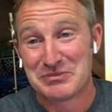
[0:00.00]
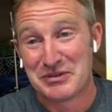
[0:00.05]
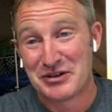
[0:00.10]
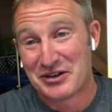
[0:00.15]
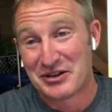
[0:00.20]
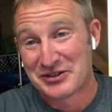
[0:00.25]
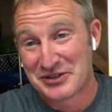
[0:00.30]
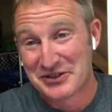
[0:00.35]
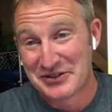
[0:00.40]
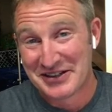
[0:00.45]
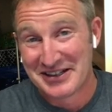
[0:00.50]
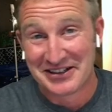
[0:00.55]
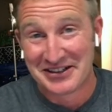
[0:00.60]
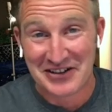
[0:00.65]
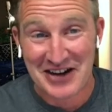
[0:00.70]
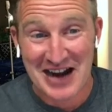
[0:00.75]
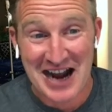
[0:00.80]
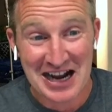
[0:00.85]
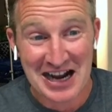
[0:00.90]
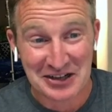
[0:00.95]
but also to
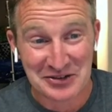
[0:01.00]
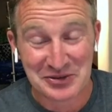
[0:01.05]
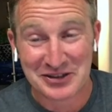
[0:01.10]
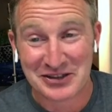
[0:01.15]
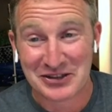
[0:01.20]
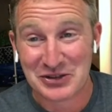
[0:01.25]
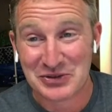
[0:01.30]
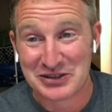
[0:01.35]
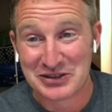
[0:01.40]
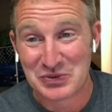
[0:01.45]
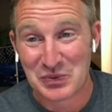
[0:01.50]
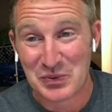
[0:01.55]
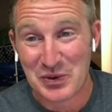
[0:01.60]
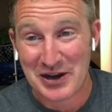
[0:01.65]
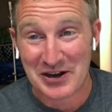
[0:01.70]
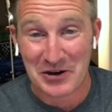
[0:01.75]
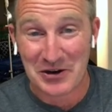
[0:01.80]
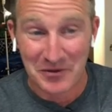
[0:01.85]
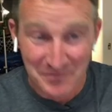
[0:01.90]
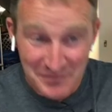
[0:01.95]
interact with you as
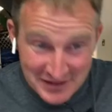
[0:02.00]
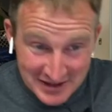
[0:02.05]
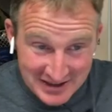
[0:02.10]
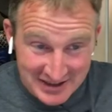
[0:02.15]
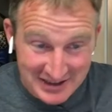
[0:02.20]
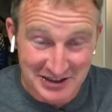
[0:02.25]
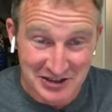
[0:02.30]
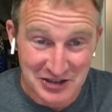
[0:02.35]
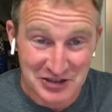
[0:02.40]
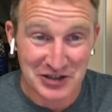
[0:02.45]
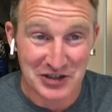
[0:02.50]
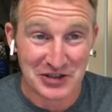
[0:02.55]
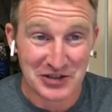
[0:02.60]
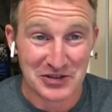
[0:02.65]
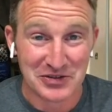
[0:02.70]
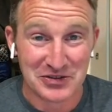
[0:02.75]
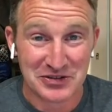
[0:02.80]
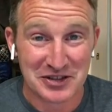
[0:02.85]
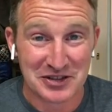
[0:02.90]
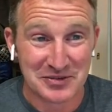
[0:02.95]
well and show
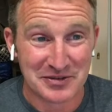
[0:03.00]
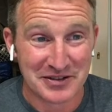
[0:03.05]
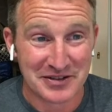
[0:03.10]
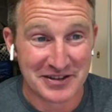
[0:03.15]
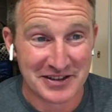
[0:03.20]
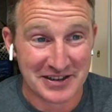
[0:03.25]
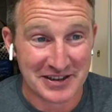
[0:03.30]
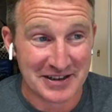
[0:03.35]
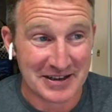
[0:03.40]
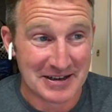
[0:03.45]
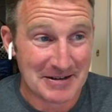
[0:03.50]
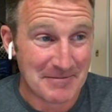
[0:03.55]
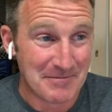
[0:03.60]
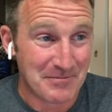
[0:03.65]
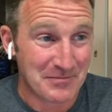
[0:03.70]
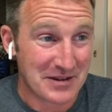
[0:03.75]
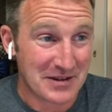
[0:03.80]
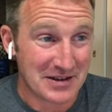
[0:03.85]
you some of the, uh,